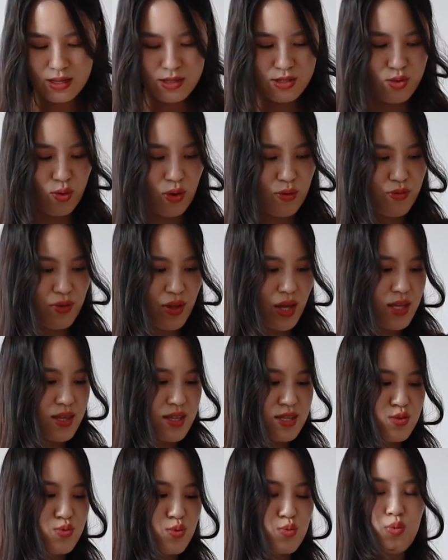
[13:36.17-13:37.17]
So I feel
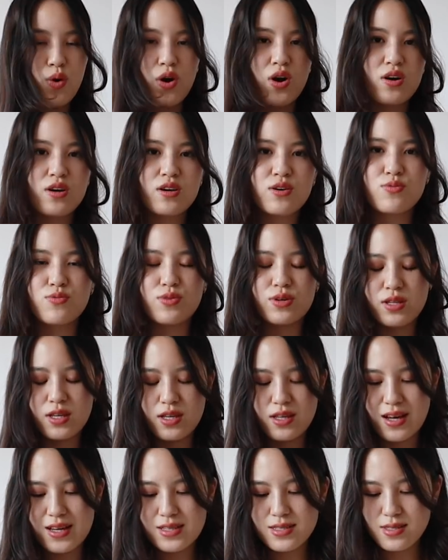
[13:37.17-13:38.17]
like this will work
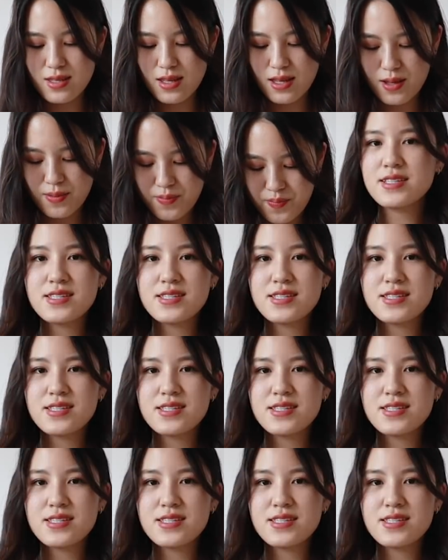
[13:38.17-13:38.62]
really nicely.